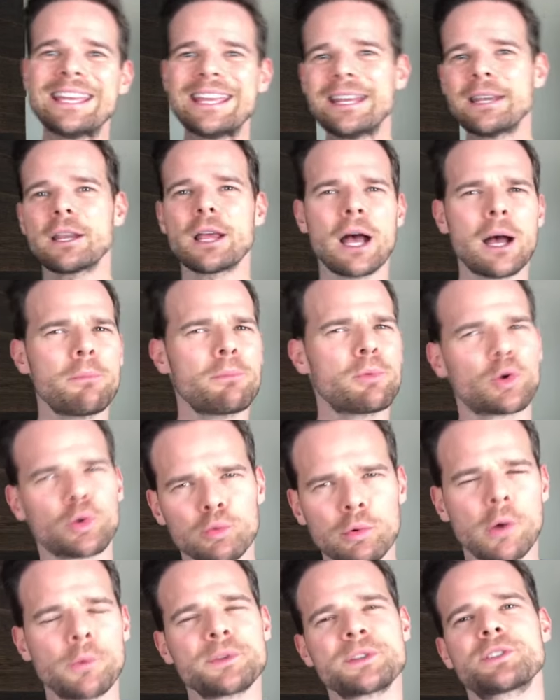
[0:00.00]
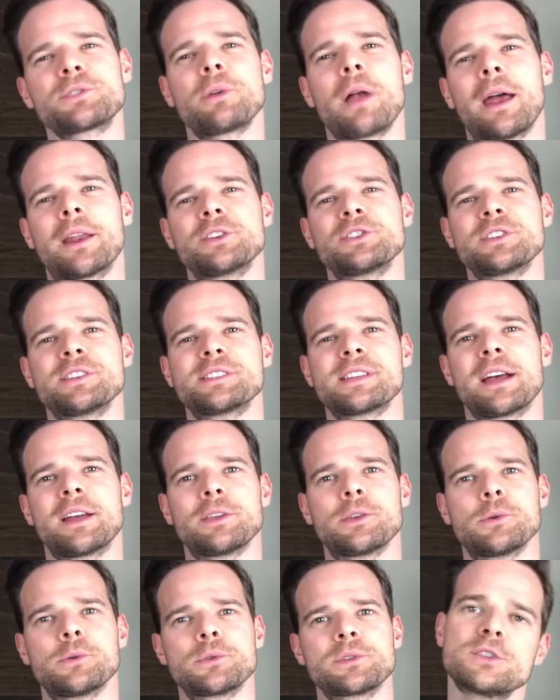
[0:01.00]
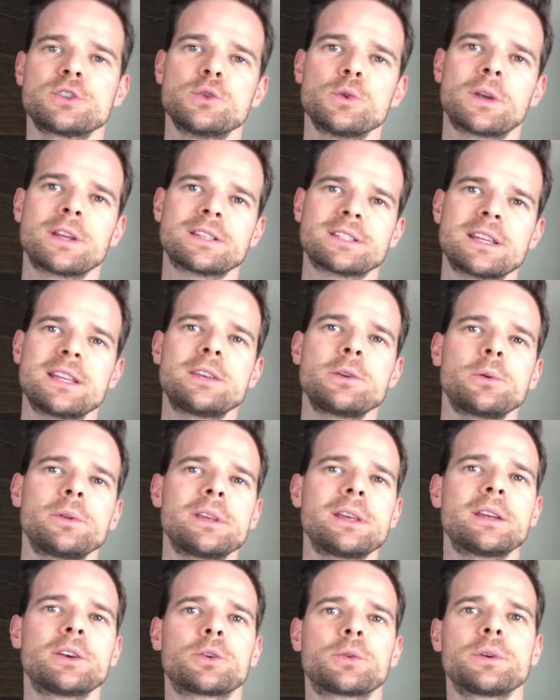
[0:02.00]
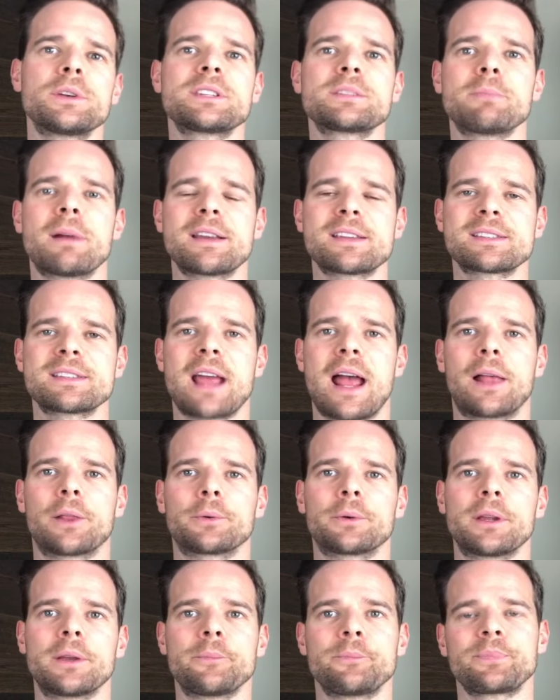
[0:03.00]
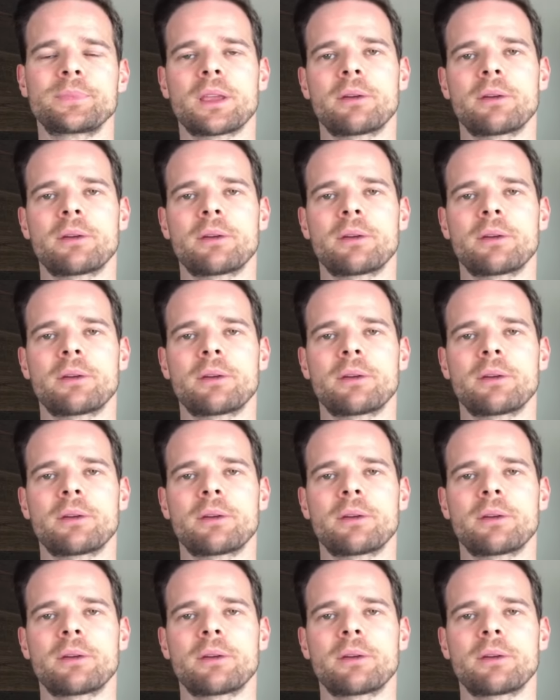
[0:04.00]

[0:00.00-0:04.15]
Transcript: income growth strategies I used to continually increase my salary